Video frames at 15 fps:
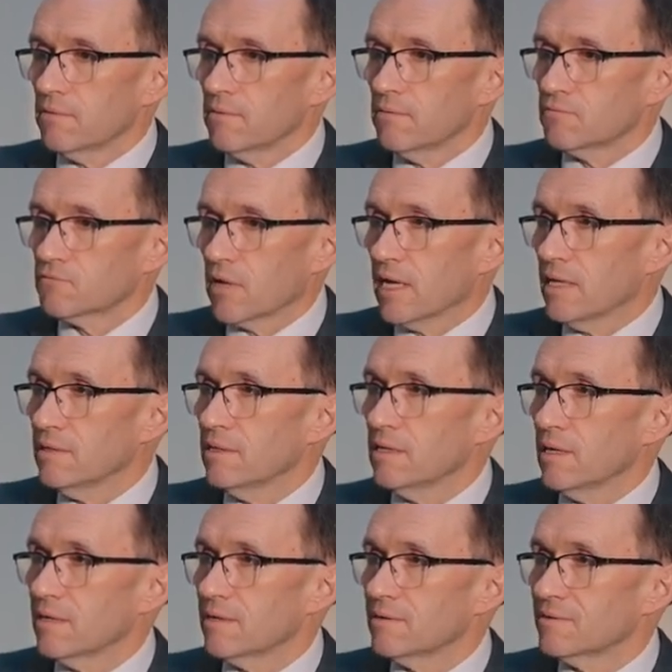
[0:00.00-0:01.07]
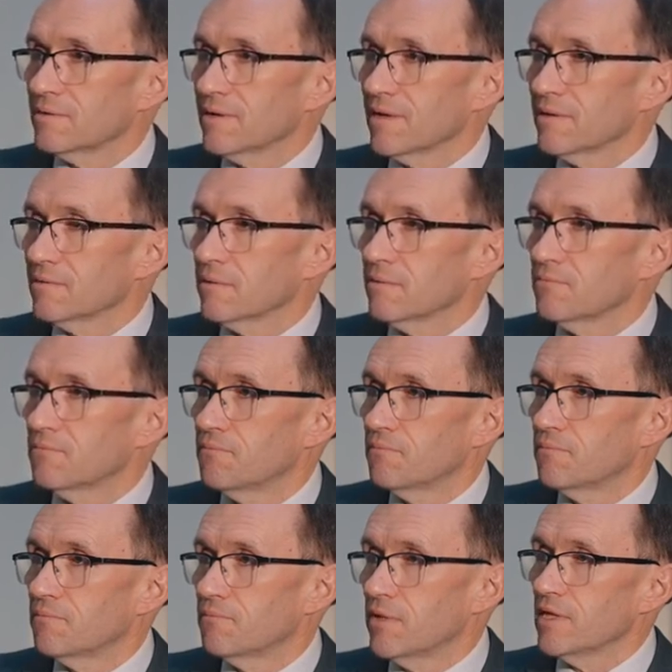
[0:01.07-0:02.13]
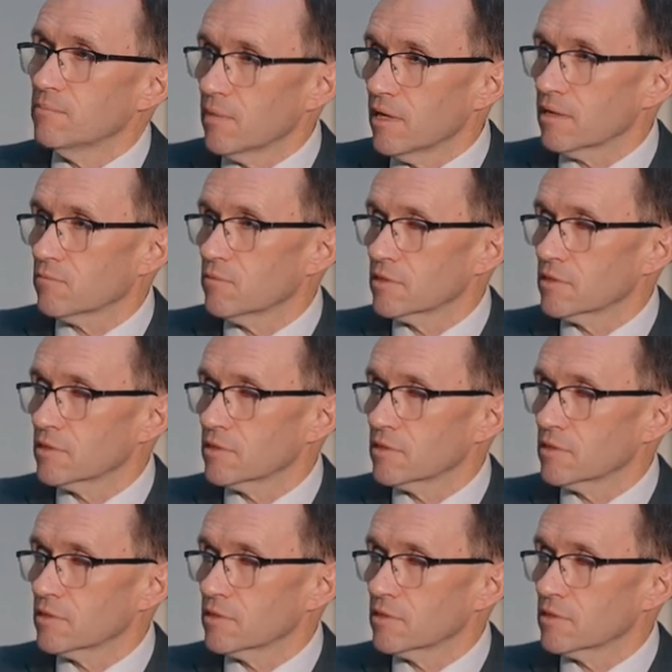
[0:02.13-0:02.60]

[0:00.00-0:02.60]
reindeer in Finnmark,